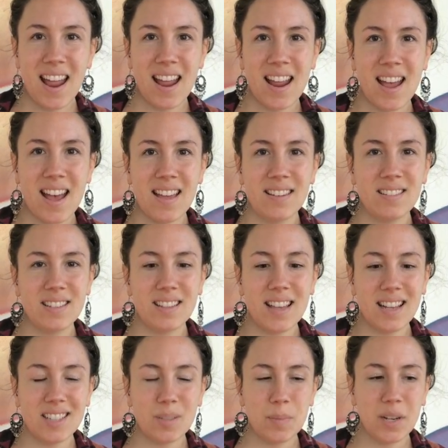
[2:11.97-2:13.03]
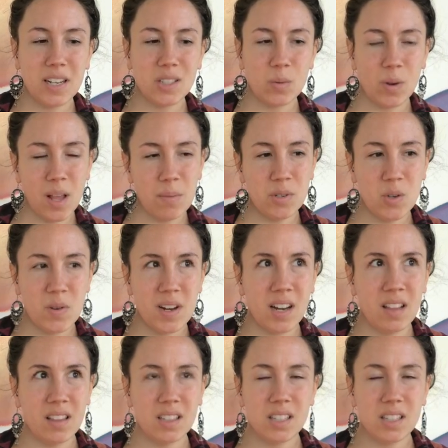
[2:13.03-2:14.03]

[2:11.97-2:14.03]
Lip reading: And that's because what I'm doing in